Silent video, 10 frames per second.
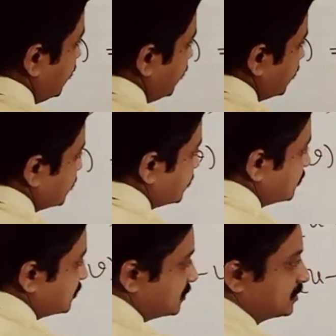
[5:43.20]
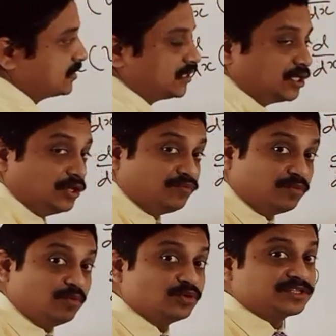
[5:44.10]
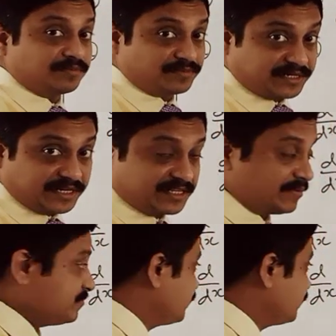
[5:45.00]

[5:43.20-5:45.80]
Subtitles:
dx if you both subtract them.